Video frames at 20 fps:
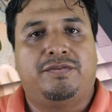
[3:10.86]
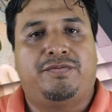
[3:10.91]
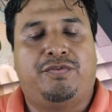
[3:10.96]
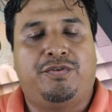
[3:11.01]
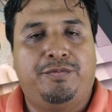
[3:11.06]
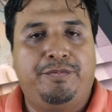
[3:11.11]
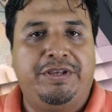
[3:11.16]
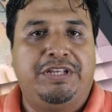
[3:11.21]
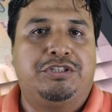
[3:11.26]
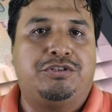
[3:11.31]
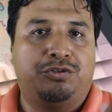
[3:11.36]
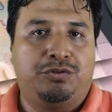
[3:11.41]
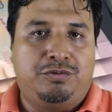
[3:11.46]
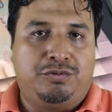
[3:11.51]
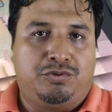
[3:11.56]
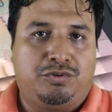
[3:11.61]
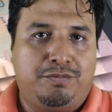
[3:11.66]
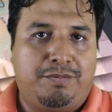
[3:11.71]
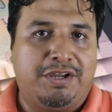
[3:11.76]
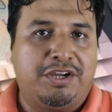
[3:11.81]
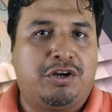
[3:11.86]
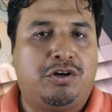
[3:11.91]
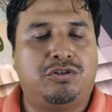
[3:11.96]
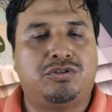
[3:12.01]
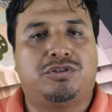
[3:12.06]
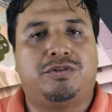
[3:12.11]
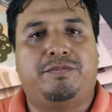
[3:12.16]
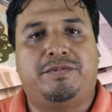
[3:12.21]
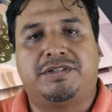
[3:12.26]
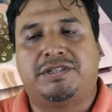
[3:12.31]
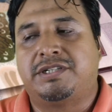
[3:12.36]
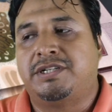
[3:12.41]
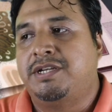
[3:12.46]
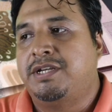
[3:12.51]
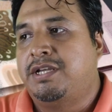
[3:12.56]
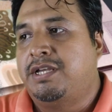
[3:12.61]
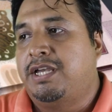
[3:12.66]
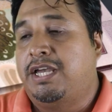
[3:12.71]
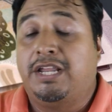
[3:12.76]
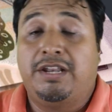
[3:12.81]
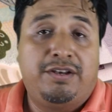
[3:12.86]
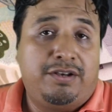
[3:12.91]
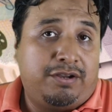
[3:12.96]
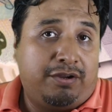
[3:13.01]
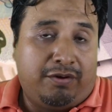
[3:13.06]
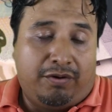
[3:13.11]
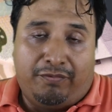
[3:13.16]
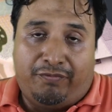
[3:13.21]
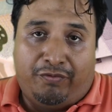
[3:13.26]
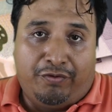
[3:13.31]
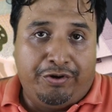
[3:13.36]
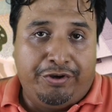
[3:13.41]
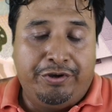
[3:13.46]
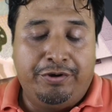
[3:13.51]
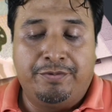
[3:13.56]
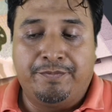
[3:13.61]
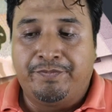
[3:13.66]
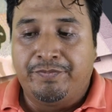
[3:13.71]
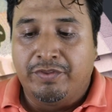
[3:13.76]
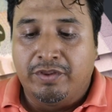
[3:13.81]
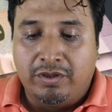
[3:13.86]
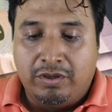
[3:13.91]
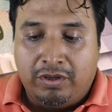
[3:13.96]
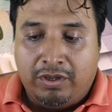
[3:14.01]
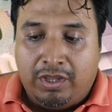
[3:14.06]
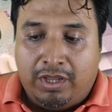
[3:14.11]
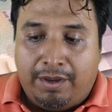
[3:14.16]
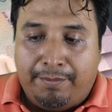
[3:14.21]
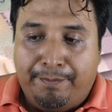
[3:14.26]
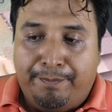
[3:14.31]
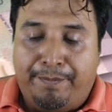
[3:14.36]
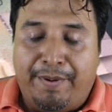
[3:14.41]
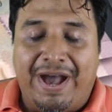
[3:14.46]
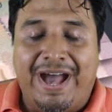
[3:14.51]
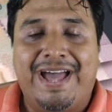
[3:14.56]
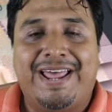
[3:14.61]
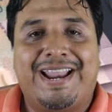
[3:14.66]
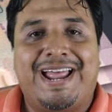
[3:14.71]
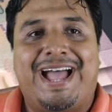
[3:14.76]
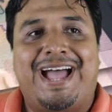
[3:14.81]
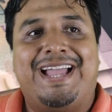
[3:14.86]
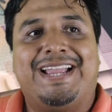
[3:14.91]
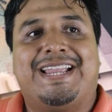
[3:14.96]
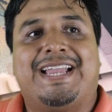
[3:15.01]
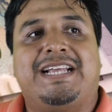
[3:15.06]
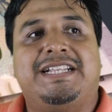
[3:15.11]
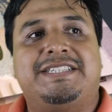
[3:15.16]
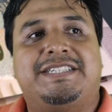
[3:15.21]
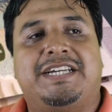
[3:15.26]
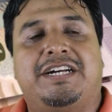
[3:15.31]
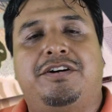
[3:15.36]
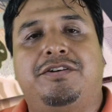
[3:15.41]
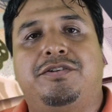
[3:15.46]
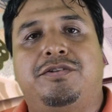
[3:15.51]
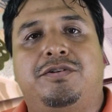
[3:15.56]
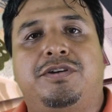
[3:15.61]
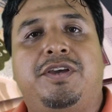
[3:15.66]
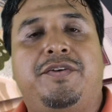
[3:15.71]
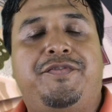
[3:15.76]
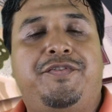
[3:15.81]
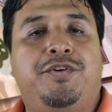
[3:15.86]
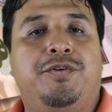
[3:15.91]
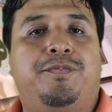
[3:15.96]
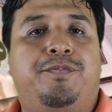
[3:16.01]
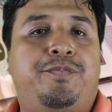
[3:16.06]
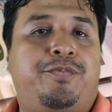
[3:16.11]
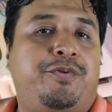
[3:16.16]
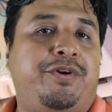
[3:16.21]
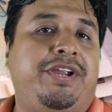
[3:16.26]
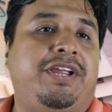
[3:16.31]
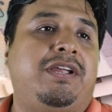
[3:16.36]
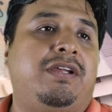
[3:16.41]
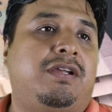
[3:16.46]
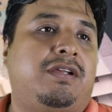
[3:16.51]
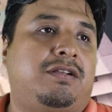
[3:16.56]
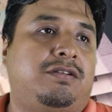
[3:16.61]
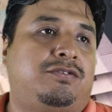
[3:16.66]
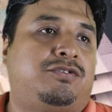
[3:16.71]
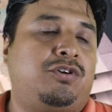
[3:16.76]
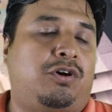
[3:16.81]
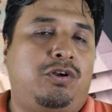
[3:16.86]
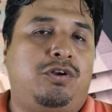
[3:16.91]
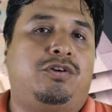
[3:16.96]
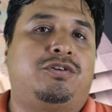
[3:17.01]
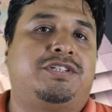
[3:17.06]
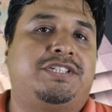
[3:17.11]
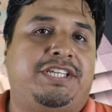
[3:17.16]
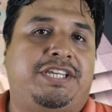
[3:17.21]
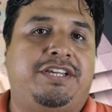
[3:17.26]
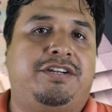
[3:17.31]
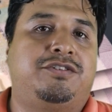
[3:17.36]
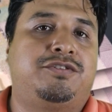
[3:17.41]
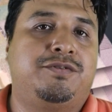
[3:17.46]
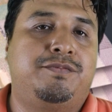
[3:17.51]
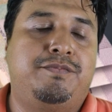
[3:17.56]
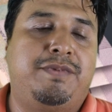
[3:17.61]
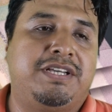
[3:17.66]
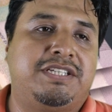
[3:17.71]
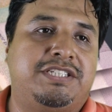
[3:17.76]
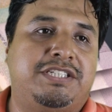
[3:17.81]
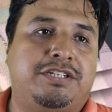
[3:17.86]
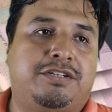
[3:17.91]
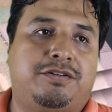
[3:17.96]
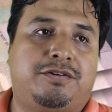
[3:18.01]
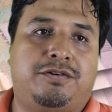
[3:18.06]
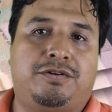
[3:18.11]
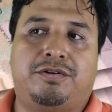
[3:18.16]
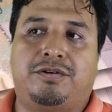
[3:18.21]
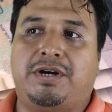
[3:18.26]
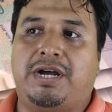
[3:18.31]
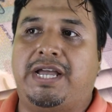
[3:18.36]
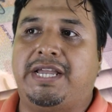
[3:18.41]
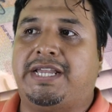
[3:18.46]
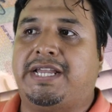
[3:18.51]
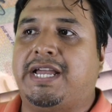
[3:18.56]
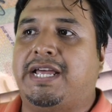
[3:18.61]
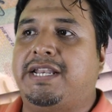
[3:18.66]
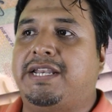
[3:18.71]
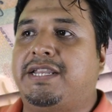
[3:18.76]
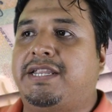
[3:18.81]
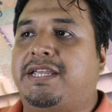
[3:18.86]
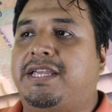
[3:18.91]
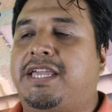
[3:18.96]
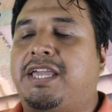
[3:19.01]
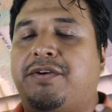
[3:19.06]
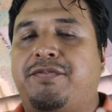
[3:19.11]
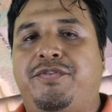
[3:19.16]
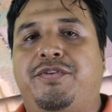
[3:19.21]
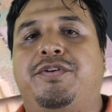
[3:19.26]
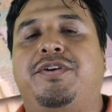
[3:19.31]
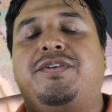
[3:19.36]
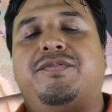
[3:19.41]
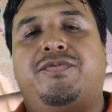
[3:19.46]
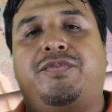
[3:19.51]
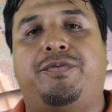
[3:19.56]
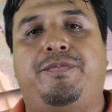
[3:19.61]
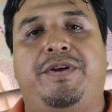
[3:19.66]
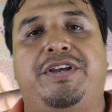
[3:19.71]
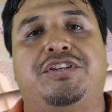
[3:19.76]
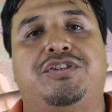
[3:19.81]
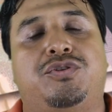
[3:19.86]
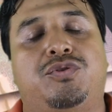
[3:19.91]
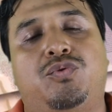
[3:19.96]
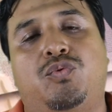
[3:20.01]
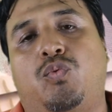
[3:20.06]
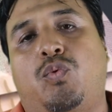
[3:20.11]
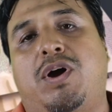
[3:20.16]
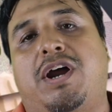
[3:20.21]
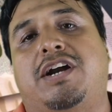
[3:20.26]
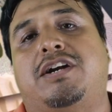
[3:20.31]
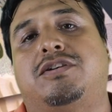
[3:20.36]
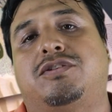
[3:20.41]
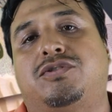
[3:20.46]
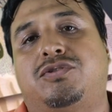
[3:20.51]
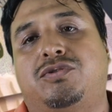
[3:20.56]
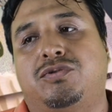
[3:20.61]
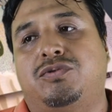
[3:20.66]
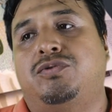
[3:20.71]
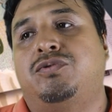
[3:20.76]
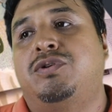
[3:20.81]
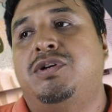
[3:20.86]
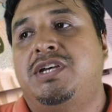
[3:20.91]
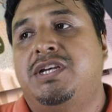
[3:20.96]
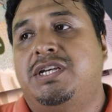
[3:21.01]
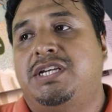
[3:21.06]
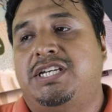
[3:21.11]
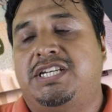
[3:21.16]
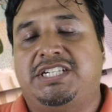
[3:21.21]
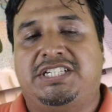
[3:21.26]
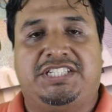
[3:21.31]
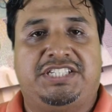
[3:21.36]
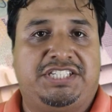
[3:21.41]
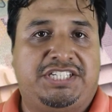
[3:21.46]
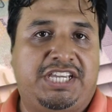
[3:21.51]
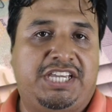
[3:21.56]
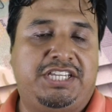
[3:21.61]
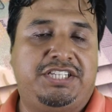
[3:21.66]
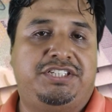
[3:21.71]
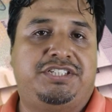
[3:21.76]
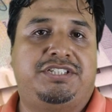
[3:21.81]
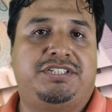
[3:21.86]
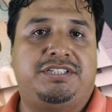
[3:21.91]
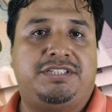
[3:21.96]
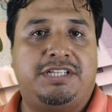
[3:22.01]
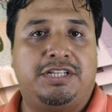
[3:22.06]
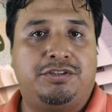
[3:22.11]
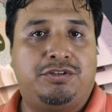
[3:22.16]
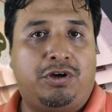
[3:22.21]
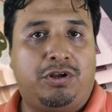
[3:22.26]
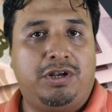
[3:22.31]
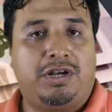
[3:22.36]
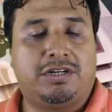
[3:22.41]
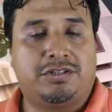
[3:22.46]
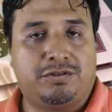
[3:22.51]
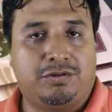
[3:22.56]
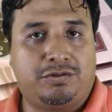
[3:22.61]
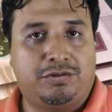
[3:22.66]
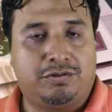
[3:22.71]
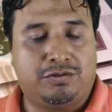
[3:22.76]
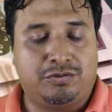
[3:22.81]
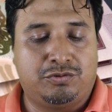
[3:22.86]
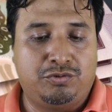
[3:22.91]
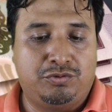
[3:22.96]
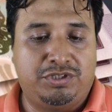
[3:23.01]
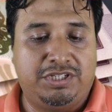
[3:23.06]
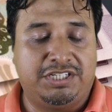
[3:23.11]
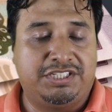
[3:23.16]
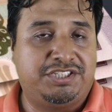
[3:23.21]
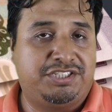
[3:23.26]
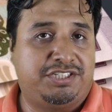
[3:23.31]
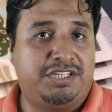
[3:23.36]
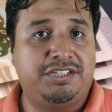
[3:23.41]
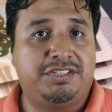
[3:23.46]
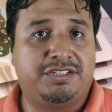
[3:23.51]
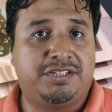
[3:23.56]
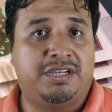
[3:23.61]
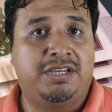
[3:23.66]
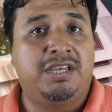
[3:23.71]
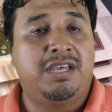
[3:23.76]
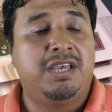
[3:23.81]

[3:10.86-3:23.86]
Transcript: for me to, to my customers and for you. But I can tell you, if you bring dollars here to Mexico, I can give you information where to exchange the dollars or do the exchange